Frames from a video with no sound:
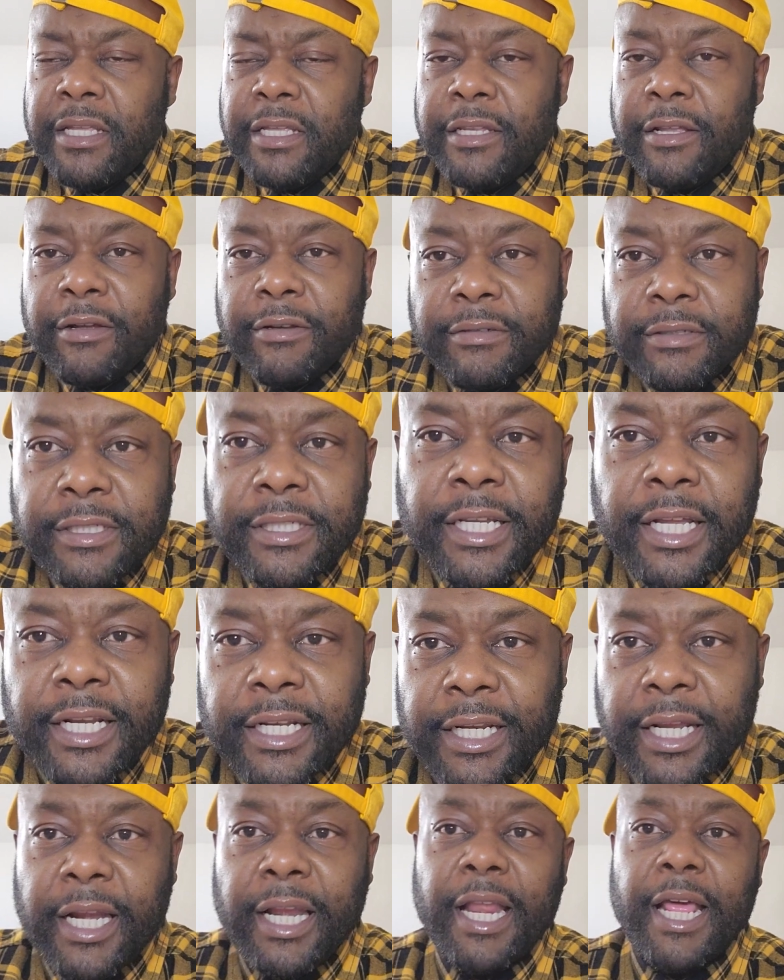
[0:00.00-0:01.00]
you know, said
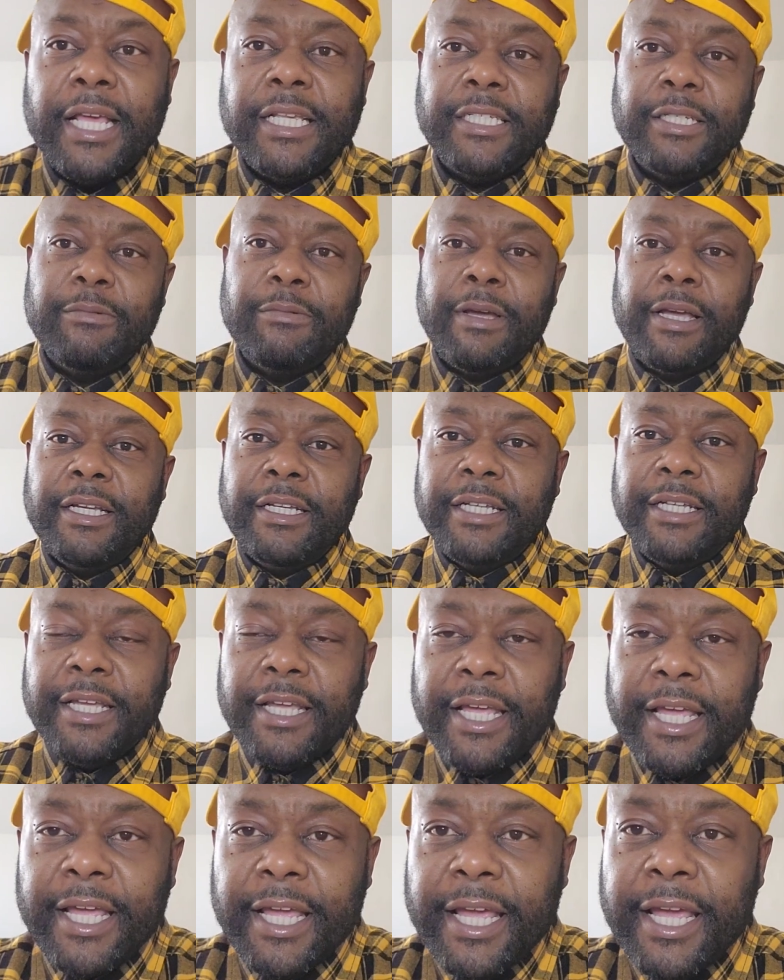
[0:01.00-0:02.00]
in a classy way,
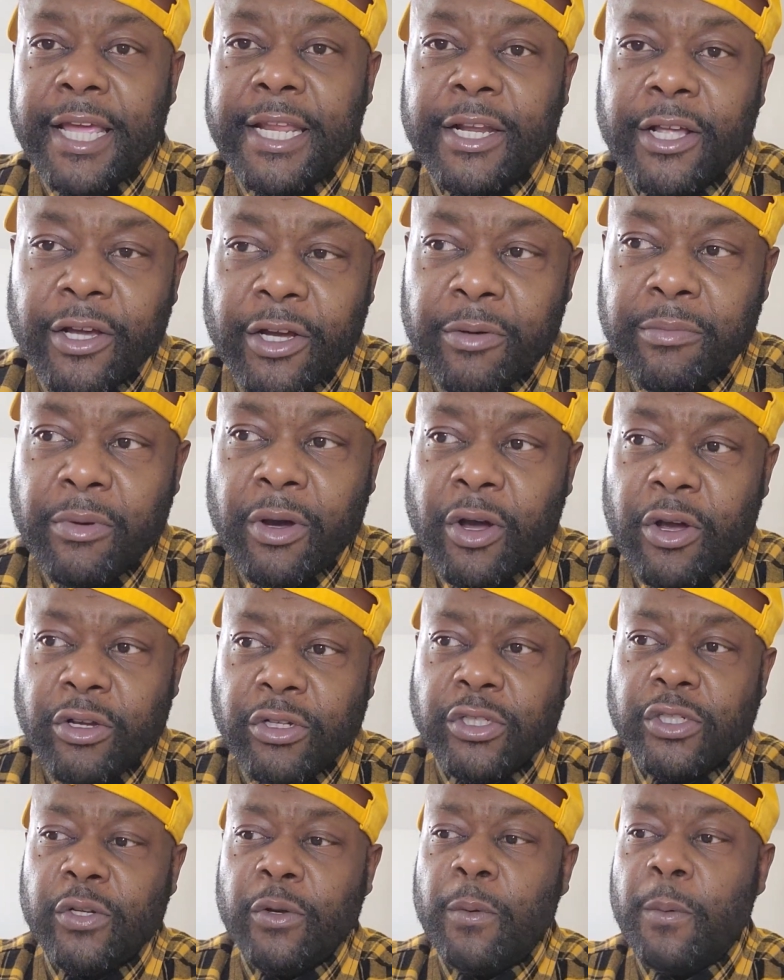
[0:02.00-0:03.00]
and um,
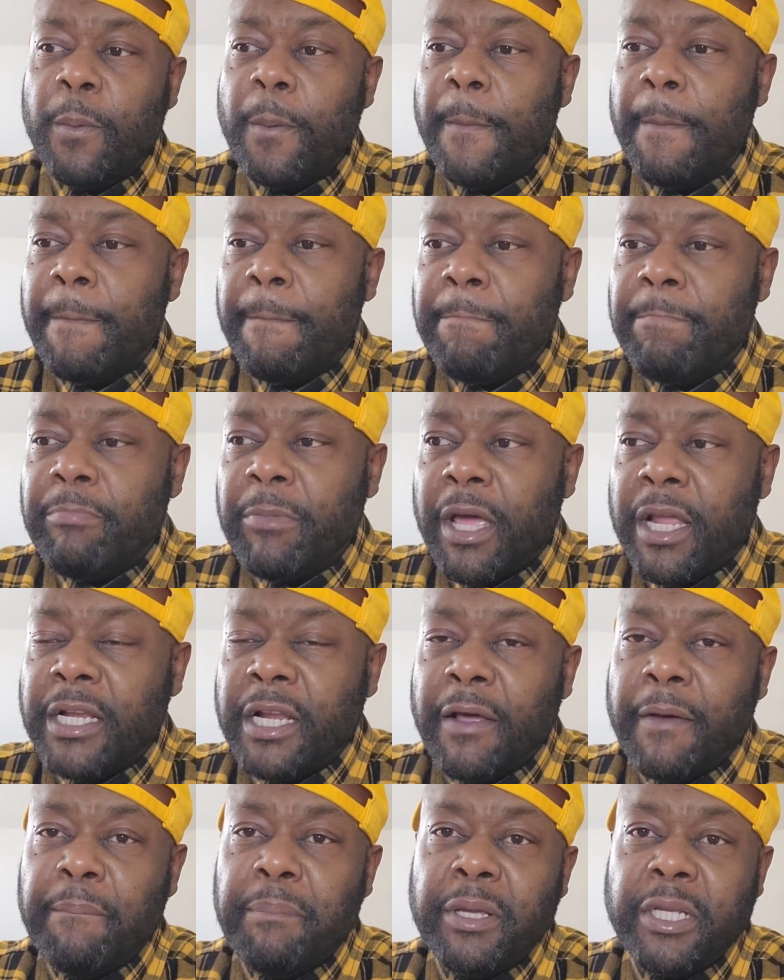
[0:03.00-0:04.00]
also
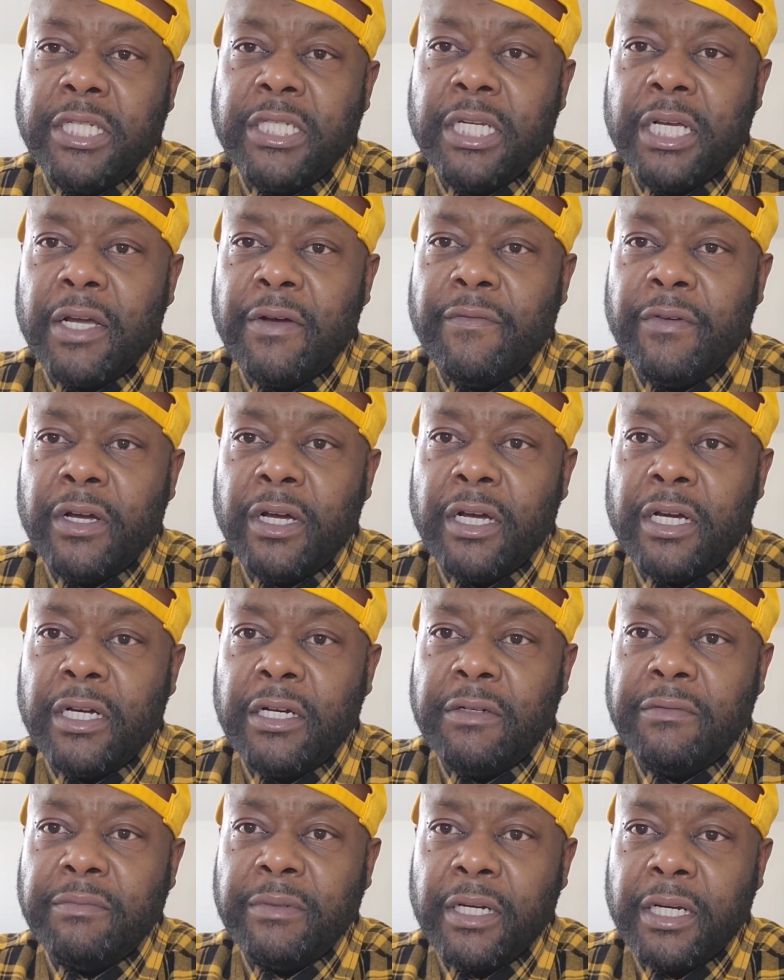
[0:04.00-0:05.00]
another picture of
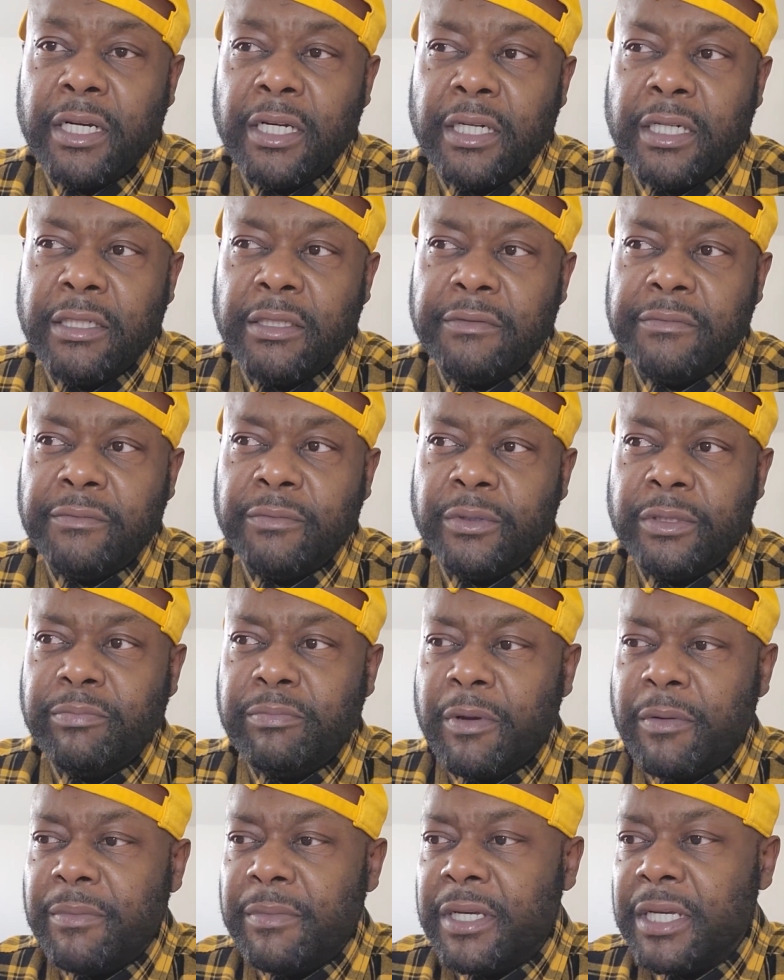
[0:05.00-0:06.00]
uh, uh, what's
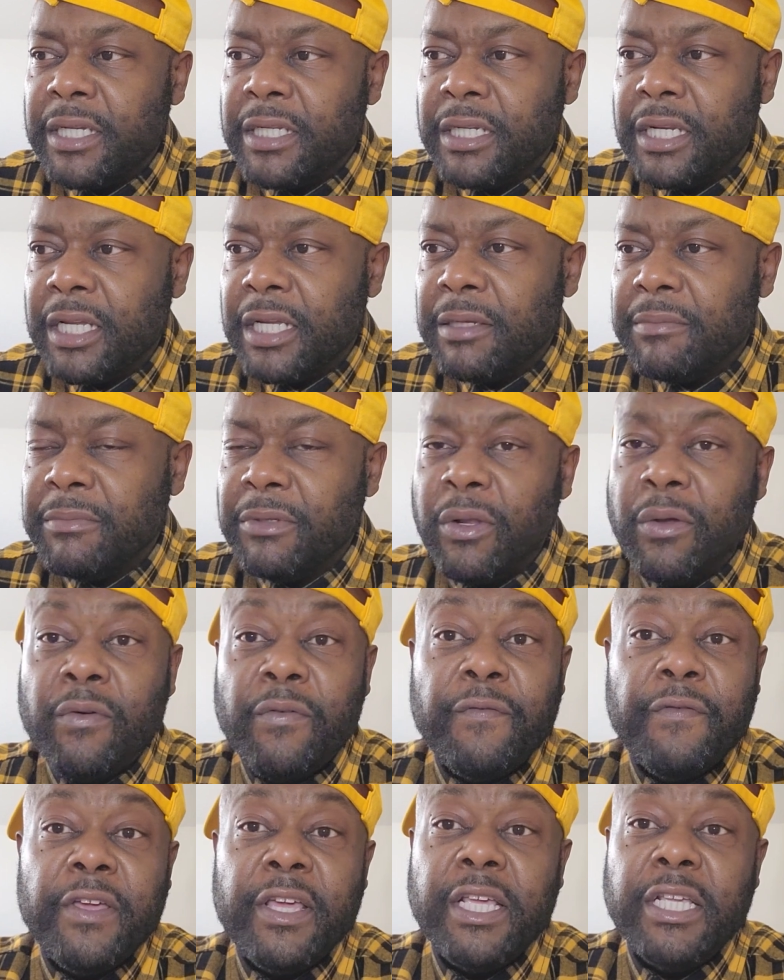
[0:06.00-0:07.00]
my man name, Lil
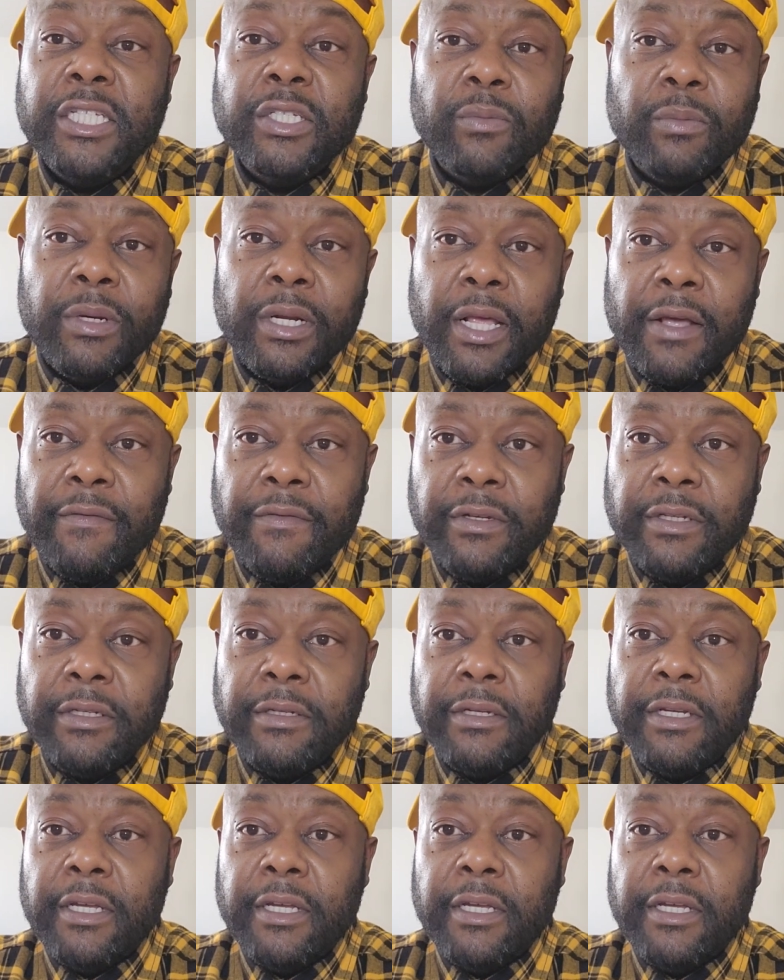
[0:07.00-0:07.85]
Fizz or whatever.